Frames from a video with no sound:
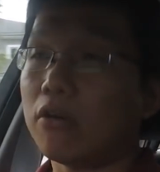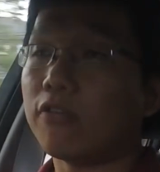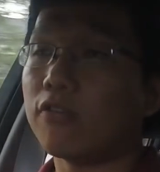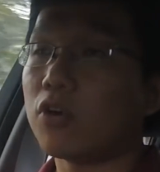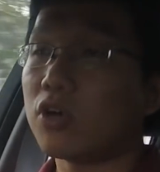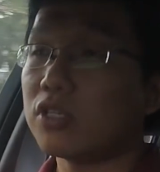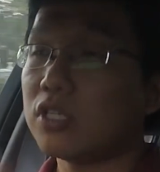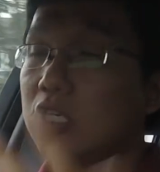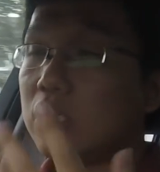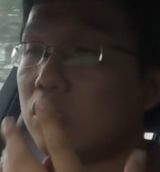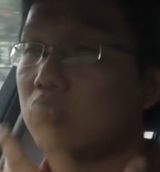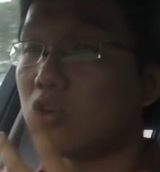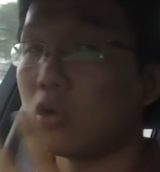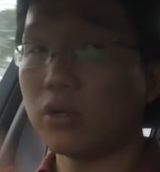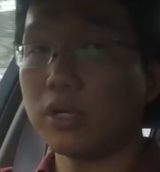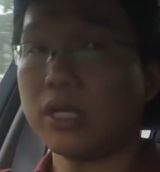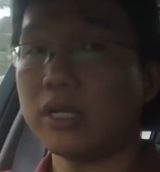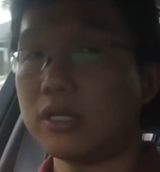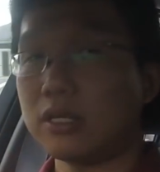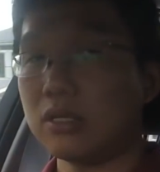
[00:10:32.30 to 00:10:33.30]
of course he
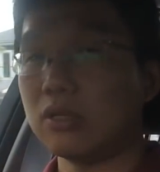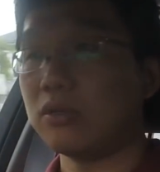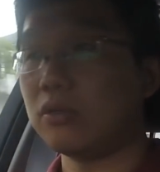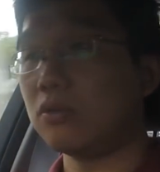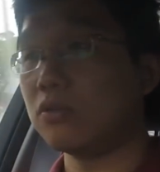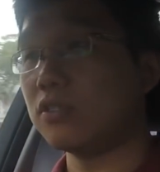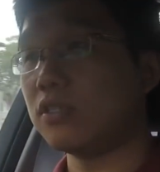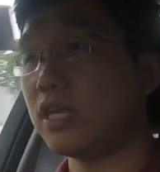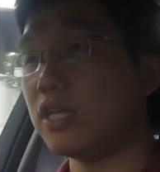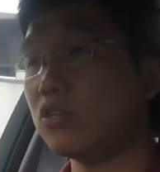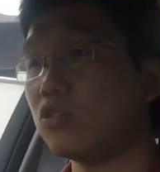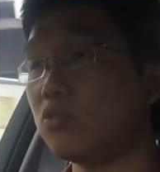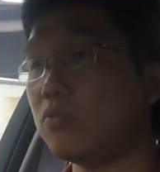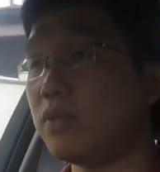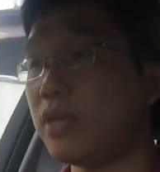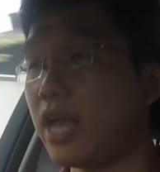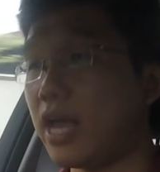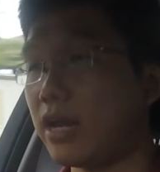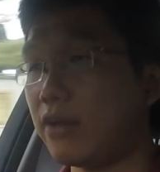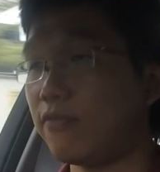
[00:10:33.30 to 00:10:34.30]
sold those things to
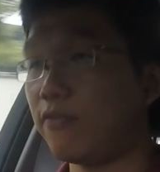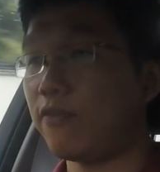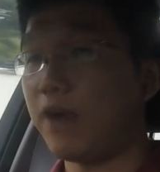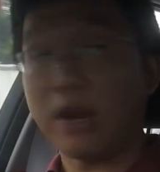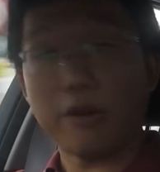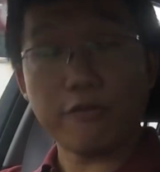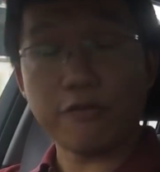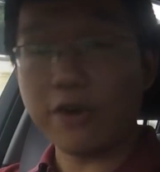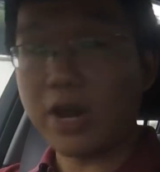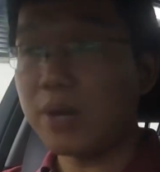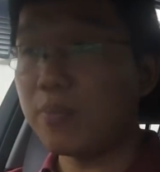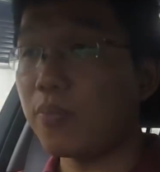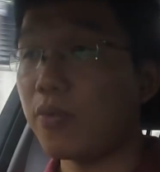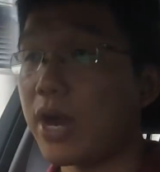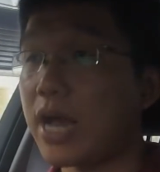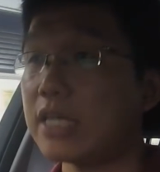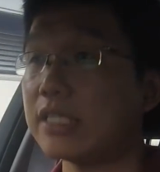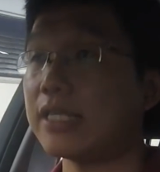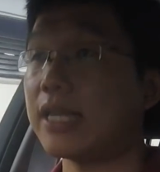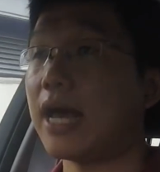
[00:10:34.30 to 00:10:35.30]
me at friend
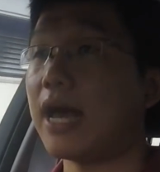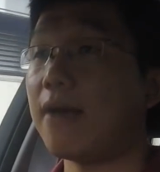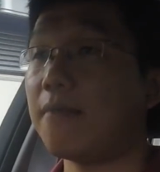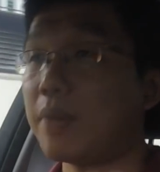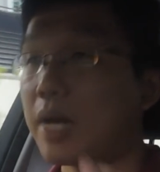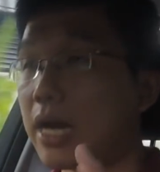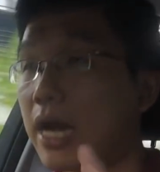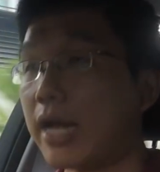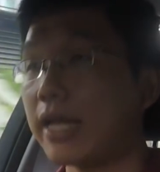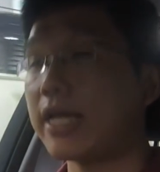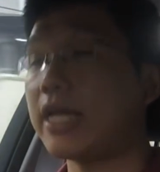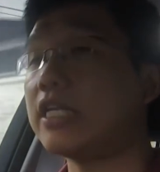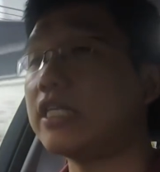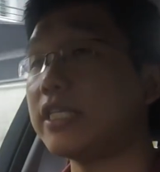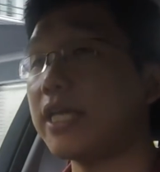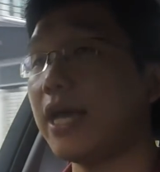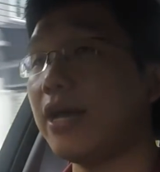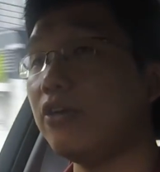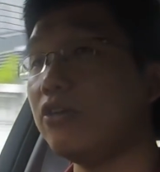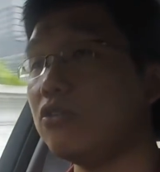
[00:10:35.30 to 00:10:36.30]
price lah, but I can
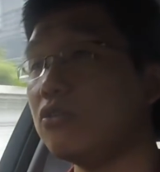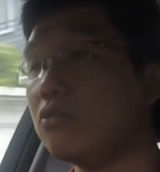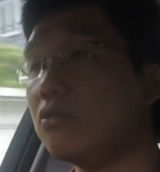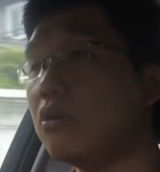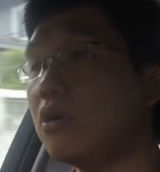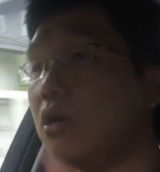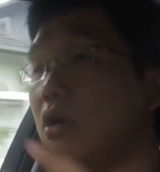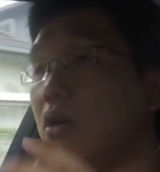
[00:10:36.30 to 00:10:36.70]
tell you,